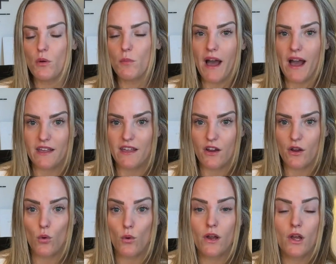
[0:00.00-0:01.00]
pull back here,
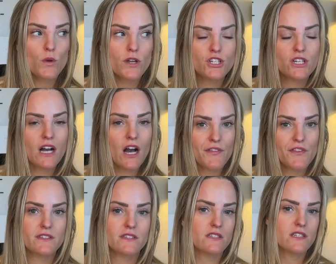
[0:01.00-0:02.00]
or we should cut
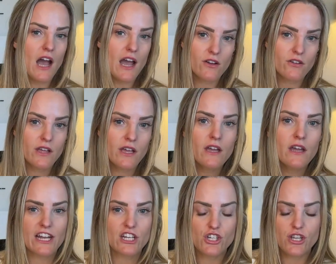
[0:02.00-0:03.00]
this entirely
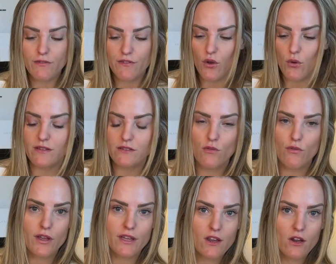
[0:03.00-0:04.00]
and shift focus over
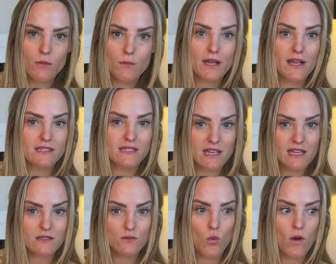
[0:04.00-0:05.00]
here, because
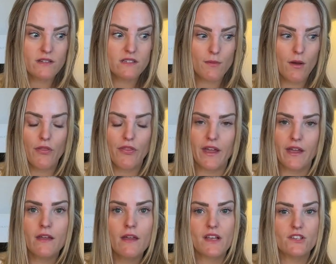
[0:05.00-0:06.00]
this one small
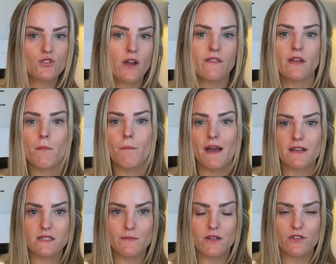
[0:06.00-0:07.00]
thing is driving a mass
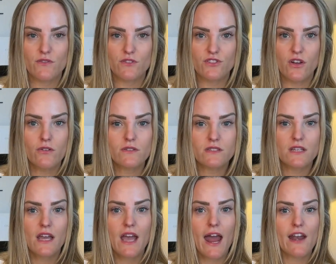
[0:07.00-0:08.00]
amount of results.
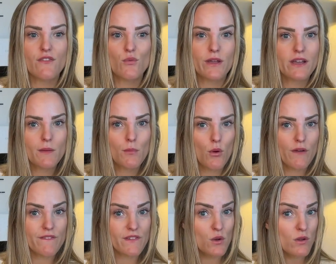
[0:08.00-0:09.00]
And if we could pour
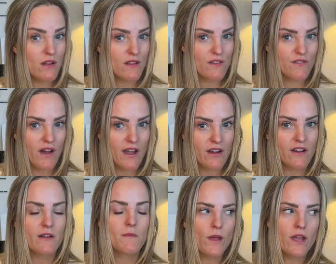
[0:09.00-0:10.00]
fuel on the fire,
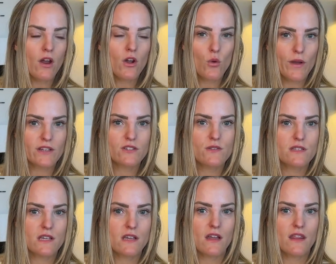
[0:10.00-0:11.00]
we are going to
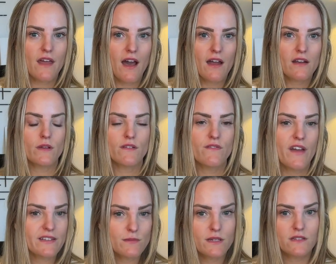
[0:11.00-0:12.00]
see that
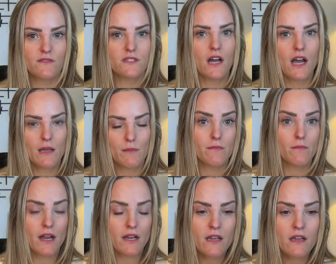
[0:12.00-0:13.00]
investment of time and
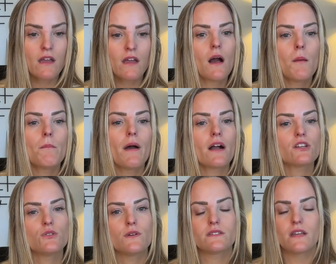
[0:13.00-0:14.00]
money come back
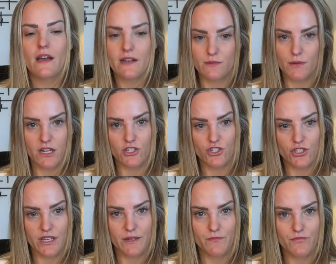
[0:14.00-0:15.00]
to us
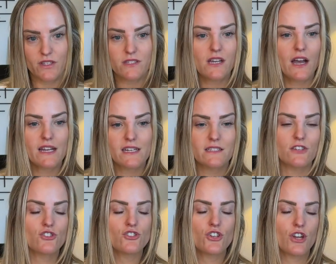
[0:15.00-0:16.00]
exponentially. That's the kind of
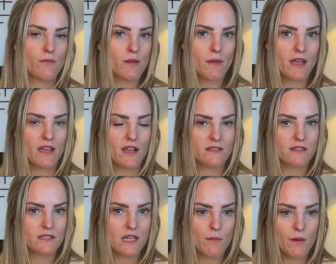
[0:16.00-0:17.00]
decisions you're going to be making as a
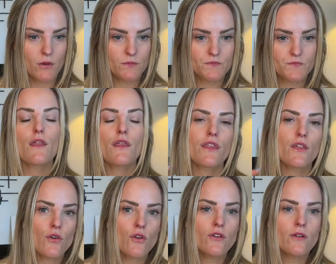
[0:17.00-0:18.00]
CMO. The
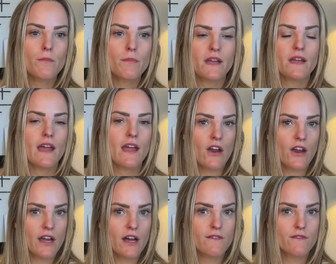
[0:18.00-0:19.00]
third big
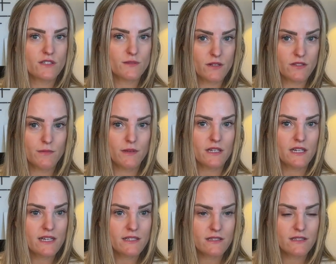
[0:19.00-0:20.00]
area of
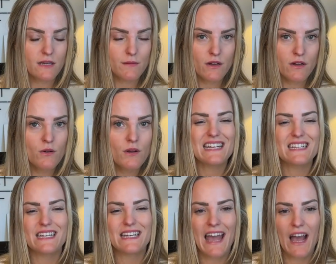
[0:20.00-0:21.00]
responsibility as a CMO is
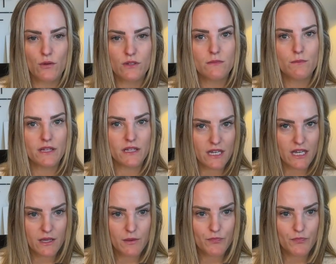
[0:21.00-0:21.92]
accountability.